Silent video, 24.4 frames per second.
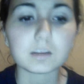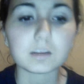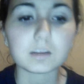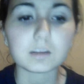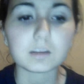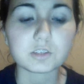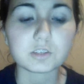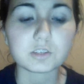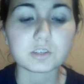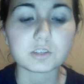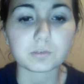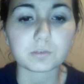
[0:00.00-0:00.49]

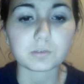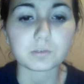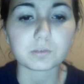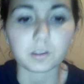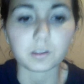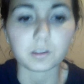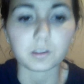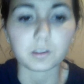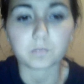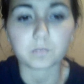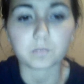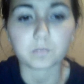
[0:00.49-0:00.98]
She's really
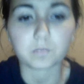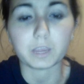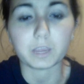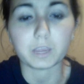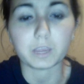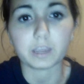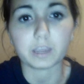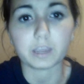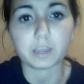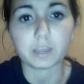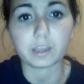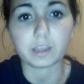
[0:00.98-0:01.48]

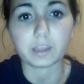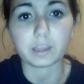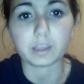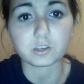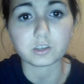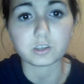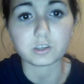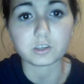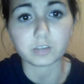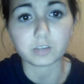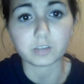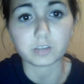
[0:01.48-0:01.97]
sweet and like
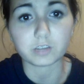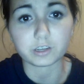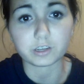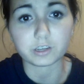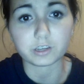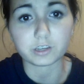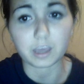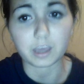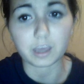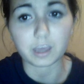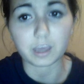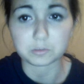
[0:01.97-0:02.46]
she'll take your
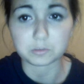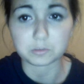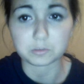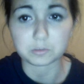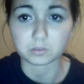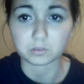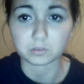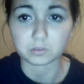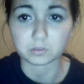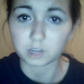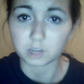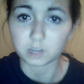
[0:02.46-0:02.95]
time.
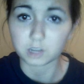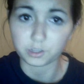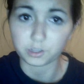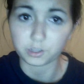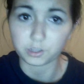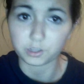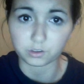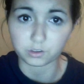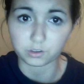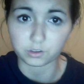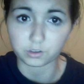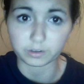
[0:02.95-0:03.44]
She'll talk you
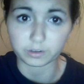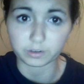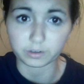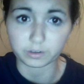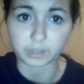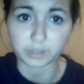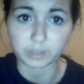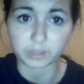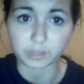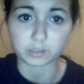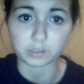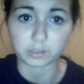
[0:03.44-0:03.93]
through
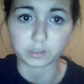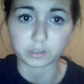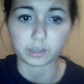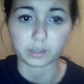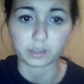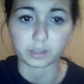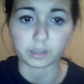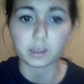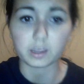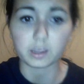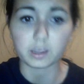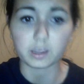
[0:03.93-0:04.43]
it. Like
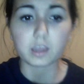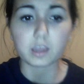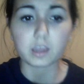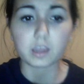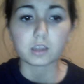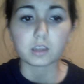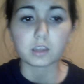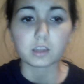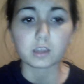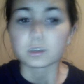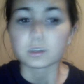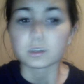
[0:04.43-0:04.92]

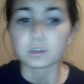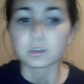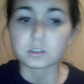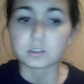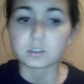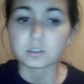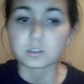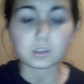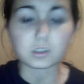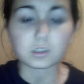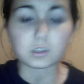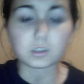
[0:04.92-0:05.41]

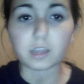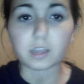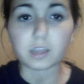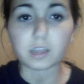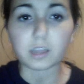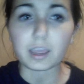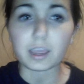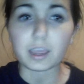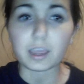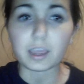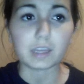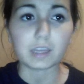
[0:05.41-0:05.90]
she'll let
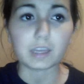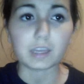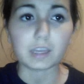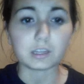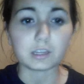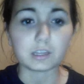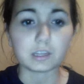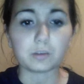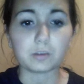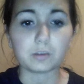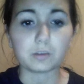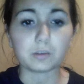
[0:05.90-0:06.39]

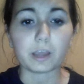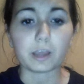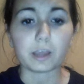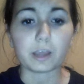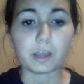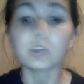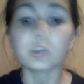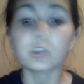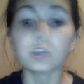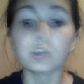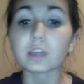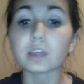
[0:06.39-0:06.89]
anything go by. You
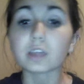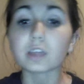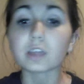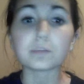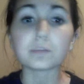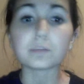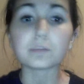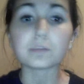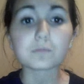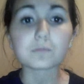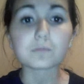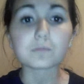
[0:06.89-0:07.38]
can like
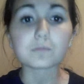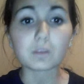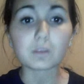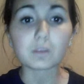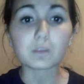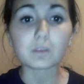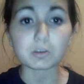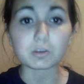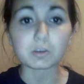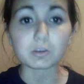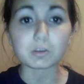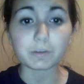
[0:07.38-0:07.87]

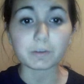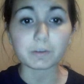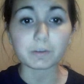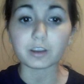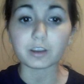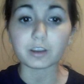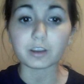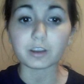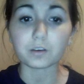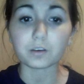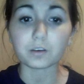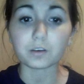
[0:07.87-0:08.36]
watch my
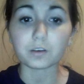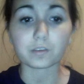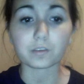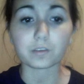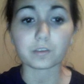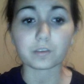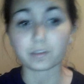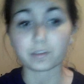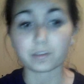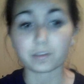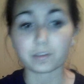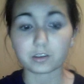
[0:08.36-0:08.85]
videos
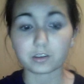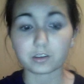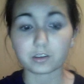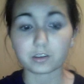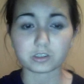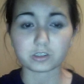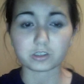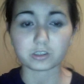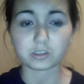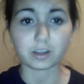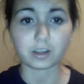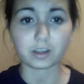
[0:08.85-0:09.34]
and see
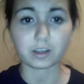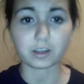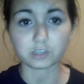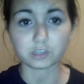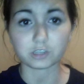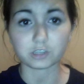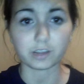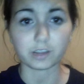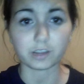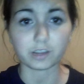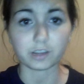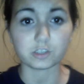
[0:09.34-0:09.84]
how
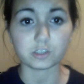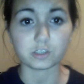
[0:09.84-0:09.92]
she is.